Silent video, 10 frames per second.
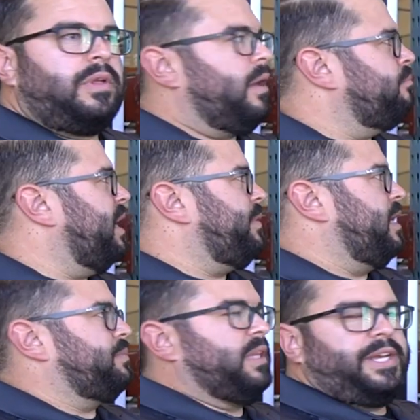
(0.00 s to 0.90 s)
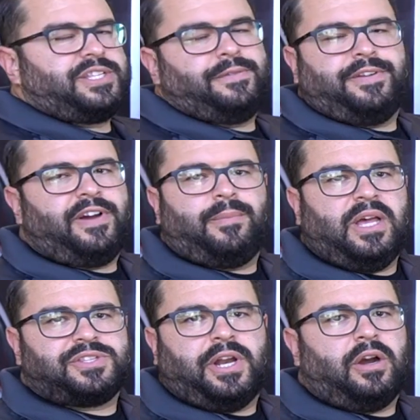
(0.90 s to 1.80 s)
maybe up to like 75
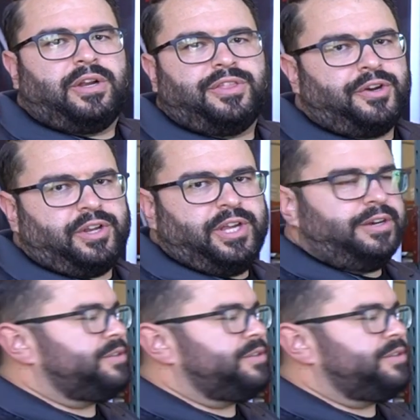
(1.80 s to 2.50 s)
miles an hour in third gear.